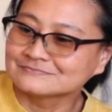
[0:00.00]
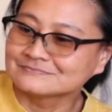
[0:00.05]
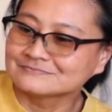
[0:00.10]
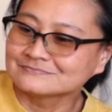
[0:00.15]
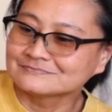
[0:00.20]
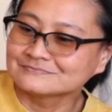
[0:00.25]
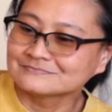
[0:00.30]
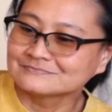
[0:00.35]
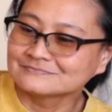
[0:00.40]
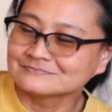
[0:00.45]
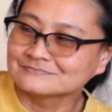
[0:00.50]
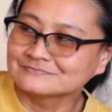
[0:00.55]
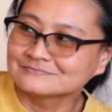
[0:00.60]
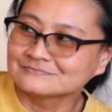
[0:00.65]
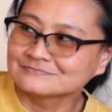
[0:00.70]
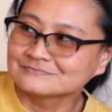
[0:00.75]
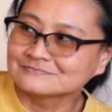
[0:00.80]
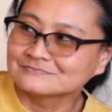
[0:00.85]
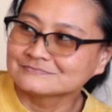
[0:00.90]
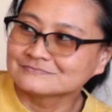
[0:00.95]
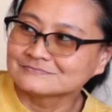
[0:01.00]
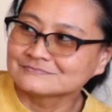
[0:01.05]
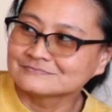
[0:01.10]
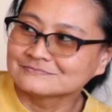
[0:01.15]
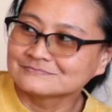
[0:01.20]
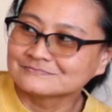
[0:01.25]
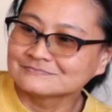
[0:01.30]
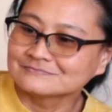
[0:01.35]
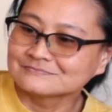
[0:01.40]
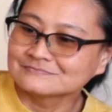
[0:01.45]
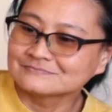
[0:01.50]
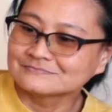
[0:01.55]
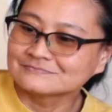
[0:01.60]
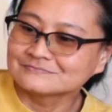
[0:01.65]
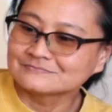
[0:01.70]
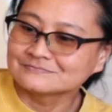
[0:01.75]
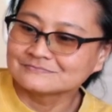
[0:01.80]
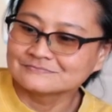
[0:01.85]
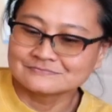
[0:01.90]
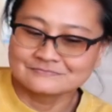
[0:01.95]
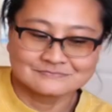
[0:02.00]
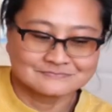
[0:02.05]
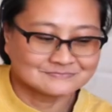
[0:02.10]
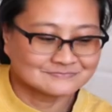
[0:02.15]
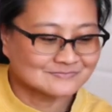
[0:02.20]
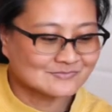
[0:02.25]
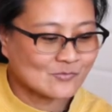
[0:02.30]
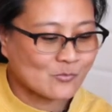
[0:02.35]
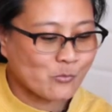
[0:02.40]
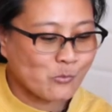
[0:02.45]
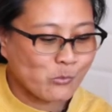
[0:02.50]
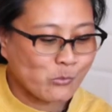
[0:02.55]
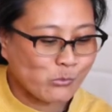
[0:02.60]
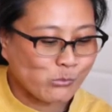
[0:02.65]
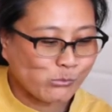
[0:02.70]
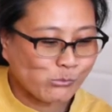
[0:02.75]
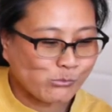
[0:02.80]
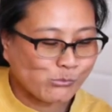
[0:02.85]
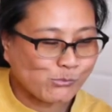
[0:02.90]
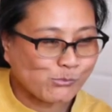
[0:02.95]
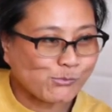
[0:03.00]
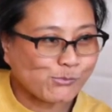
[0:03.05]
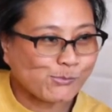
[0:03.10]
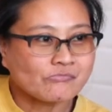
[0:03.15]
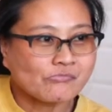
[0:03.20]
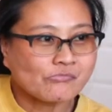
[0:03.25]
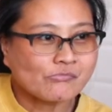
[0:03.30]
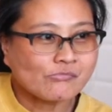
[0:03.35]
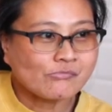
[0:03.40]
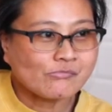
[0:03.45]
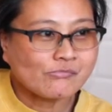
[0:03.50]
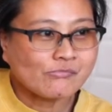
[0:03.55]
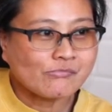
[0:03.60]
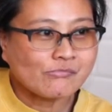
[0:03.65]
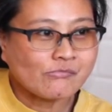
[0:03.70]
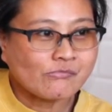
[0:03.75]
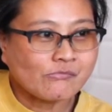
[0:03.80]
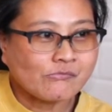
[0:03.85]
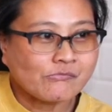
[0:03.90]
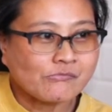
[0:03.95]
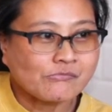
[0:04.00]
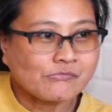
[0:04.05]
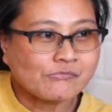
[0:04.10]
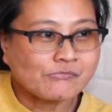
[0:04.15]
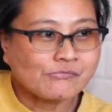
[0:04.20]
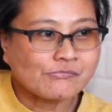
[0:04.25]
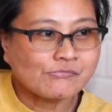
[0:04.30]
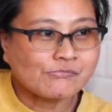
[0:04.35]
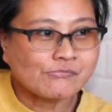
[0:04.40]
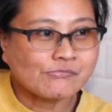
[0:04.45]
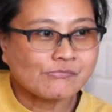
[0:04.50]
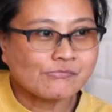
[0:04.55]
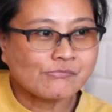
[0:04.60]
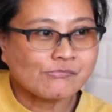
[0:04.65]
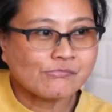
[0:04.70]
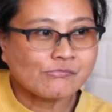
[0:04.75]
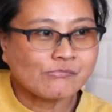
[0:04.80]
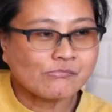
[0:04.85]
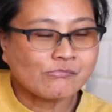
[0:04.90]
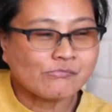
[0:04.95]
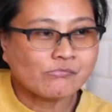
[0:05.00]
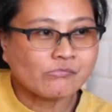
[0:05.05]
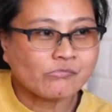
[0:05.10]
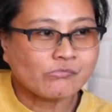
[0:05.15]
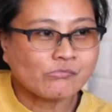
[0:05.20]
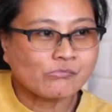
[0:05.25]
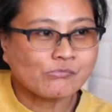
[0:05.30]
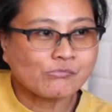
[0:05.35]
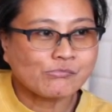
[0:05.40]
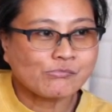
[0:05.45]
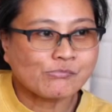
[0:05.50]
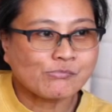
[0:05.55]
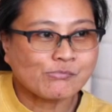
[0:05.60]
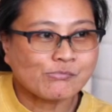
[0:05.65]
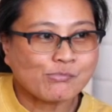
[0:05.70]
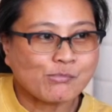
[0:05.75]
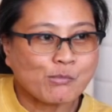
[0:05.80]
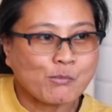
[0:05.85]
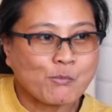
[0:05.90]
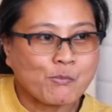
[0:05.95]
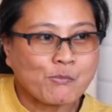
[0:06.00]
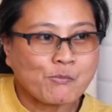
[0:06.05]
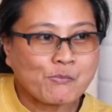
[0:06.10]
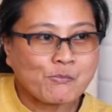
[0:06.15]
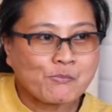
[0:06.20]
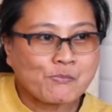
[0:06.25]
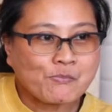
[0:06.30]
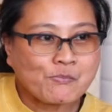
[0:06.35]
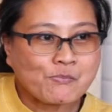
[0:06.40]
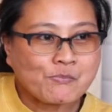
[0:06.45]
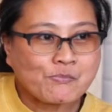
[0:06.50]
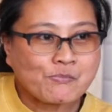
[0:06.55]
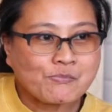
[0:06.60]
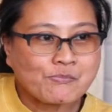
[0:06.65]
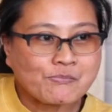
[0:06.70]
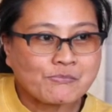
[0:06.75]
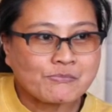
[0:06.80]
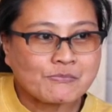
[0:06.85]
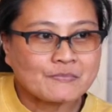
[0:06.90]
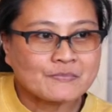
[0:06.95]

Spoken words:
[no speech]